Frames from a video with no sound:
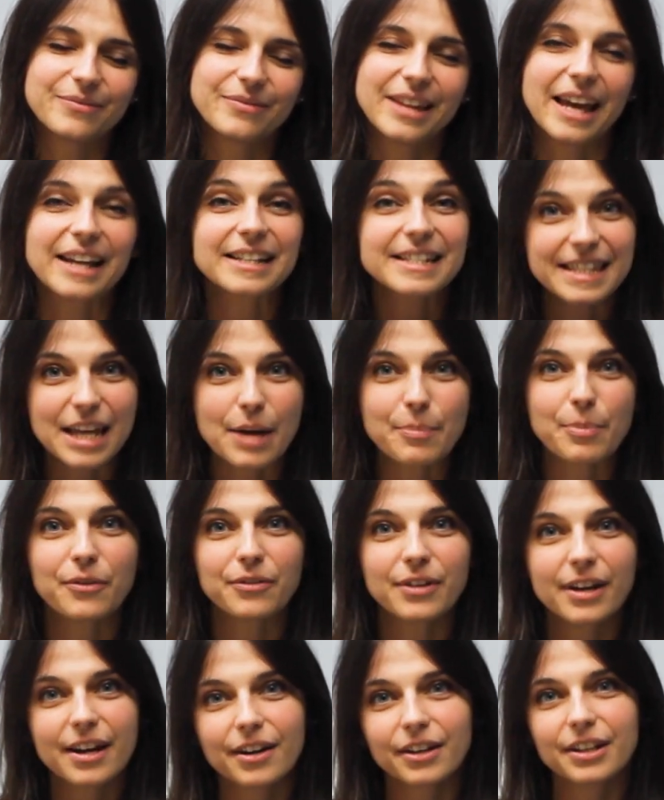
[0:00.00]
next step
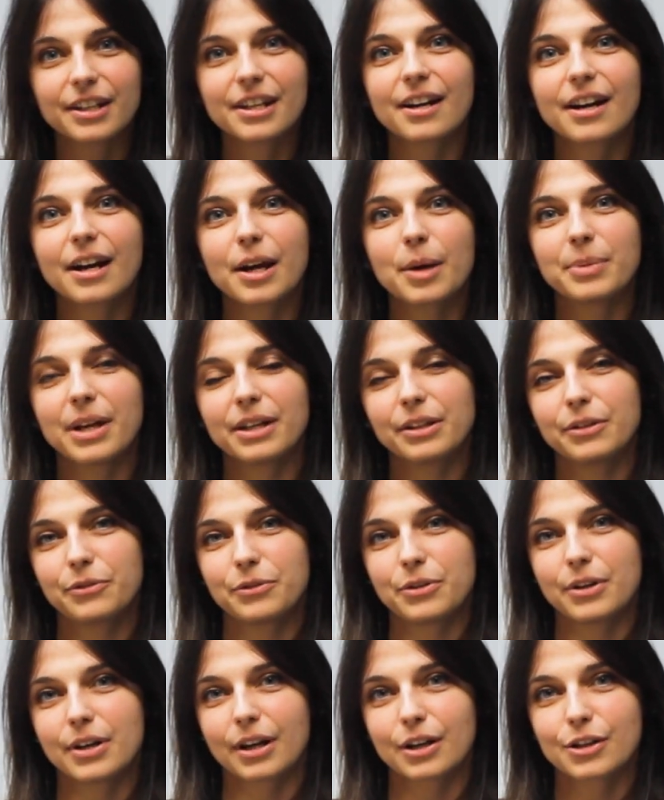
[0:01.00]
of career, I applied
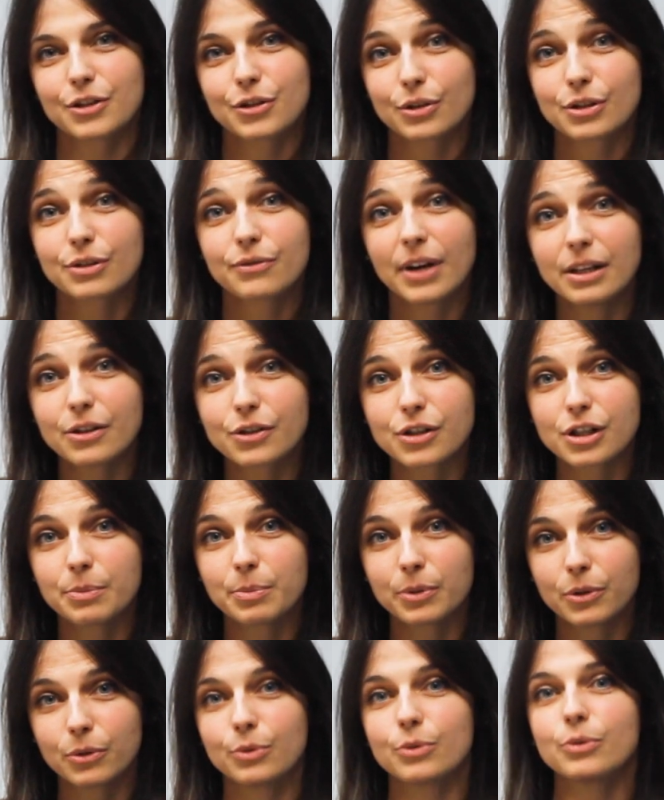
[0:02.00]
for a research
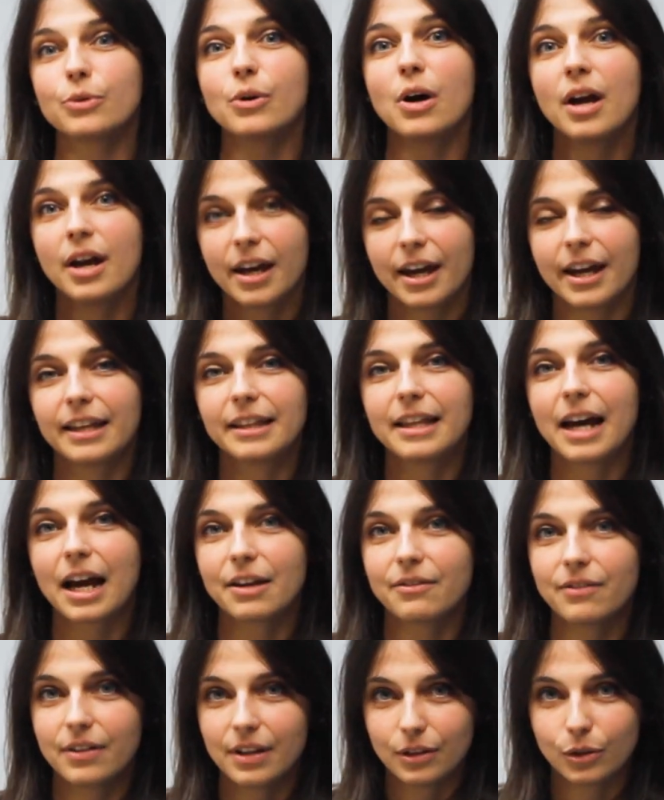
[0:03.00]
fellowship to
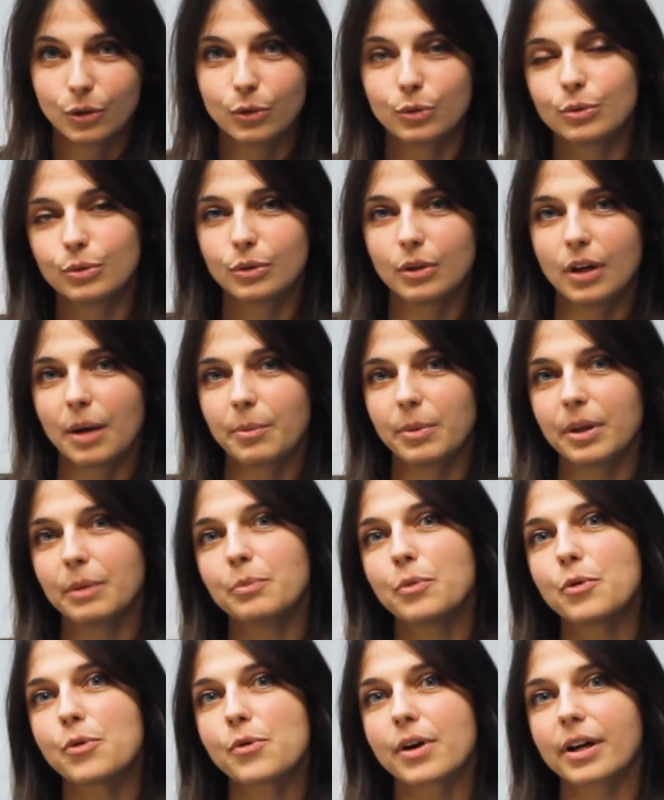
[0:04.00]
dive into a bit
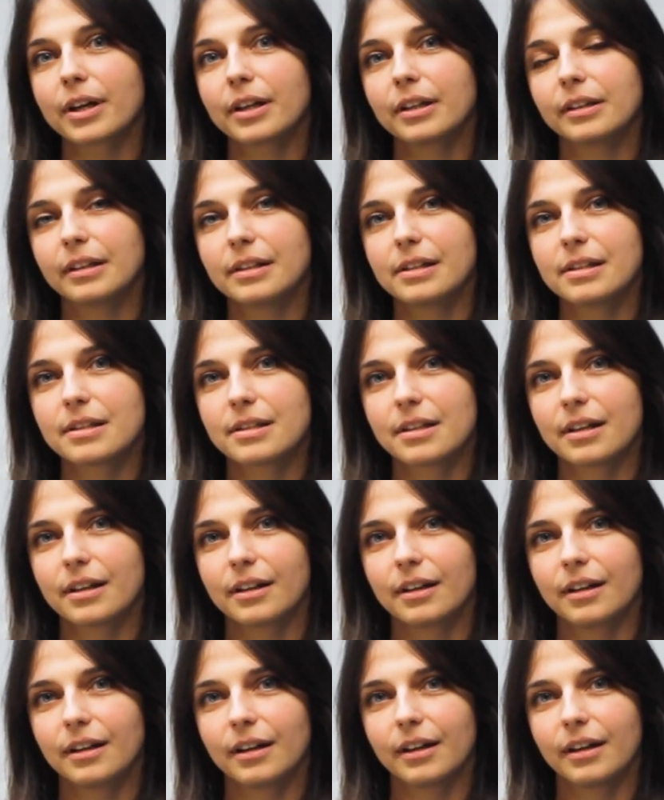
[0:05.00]
more in this
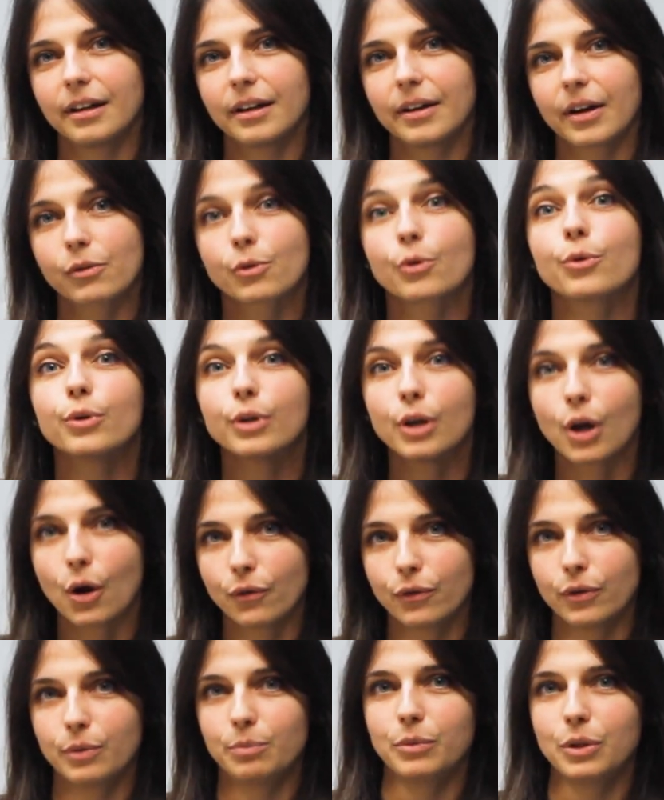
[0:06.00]
role
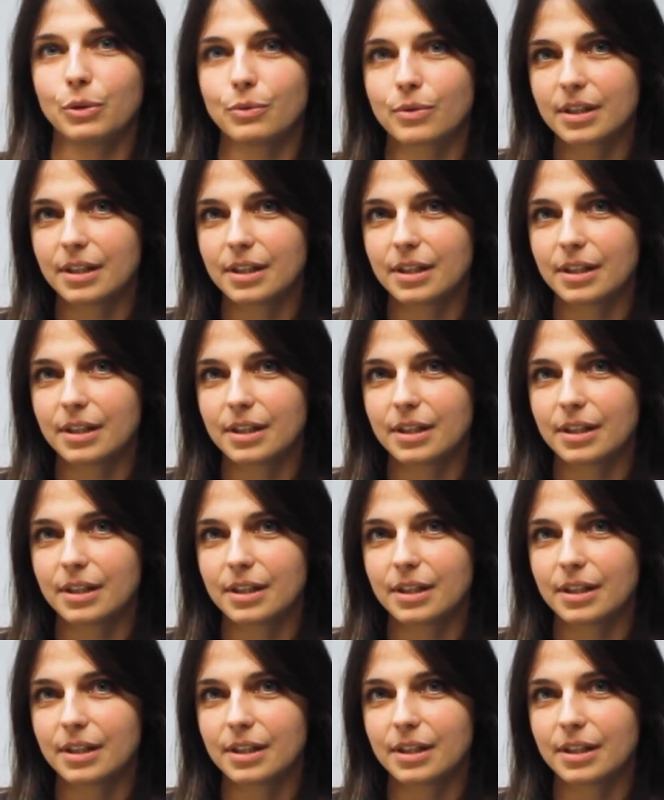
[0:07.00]
of immune